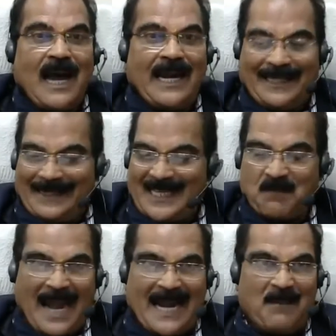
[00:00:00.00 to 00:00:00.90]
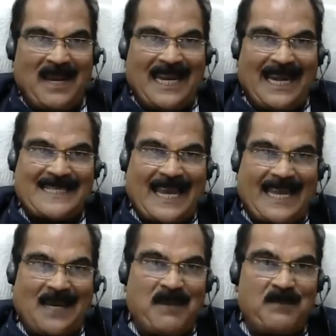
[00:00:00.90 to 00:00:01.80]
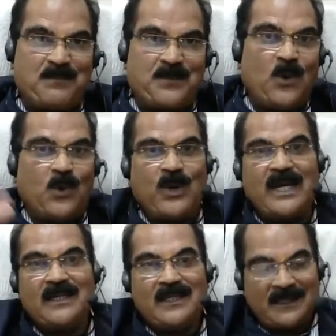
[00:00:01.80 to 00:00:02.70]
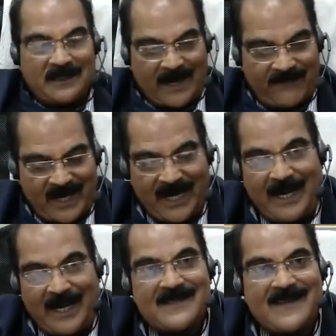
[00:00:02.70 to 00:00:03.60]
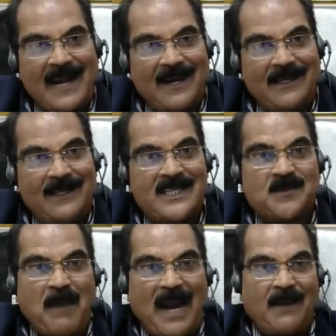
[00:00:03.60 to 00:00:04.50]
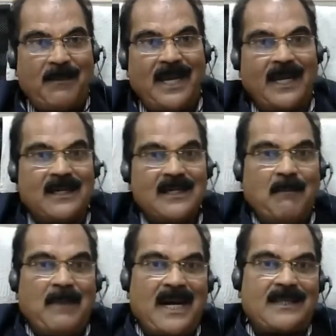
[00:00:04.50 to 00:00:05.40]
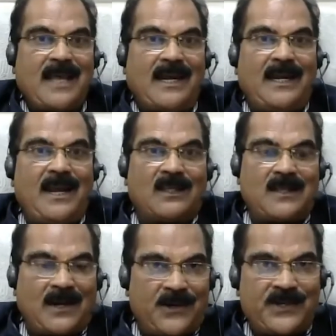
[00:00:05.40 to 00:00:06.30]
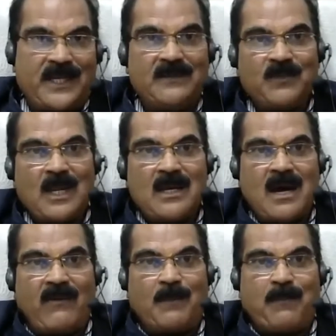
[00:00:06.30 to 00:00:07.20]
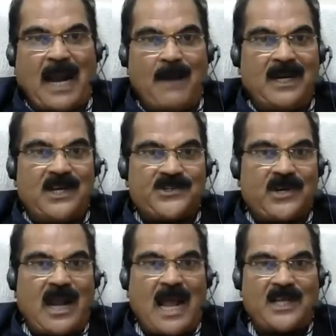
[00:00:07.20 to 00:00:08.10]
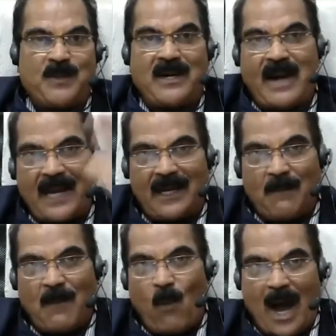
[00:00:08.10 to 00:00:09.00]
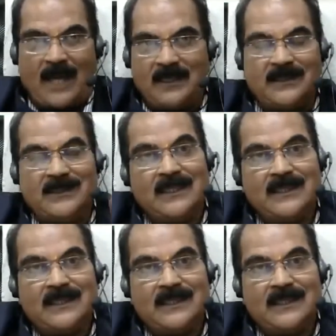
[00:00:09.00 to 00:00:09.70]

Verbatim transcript: And in this pandemic, it has again been proved that we Indians handle this pandemic better than any other country. Our prime minister has been ranked number one